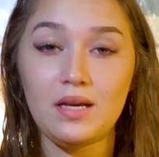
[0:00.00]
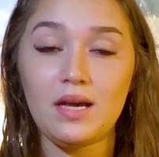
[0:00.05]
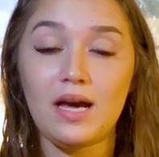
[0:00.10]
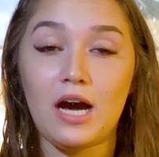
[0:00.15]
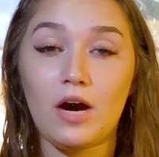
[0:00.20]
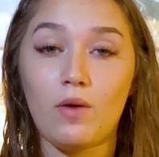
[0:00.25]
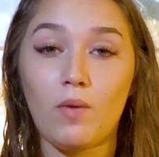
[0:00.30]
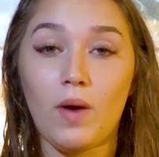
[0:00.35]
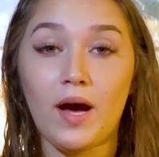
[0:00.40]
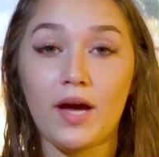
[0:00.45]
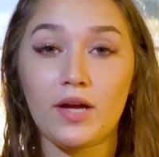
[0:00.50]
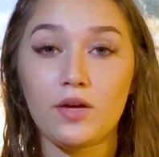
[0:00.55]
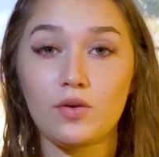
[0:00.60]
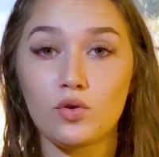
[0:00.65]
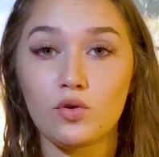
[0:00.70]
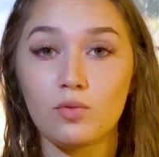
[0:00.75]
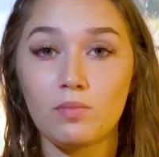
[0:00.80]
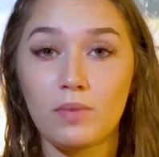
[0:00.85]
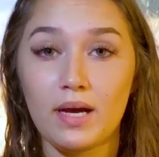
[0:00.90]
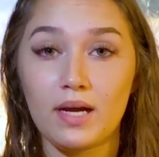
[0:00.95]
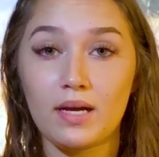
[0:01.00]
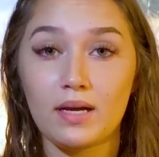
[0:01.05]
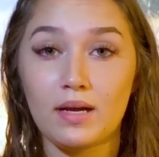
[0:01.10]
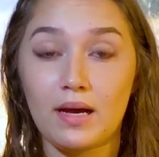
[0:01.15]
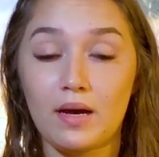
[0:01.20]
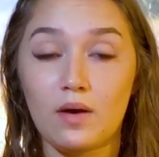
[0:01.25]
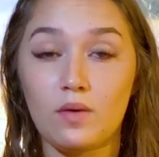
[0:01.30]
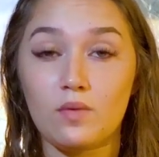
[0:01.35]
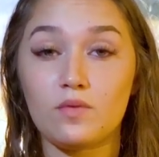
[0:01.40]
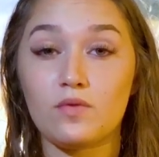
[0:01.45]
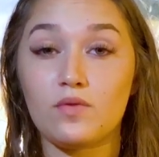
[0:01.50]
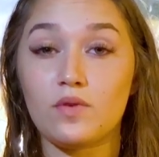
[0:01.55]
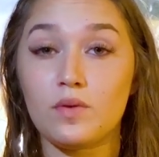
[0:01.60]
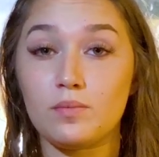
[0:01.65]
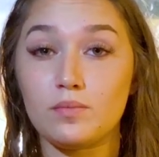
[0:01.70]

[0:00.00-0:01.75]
how I grew my account from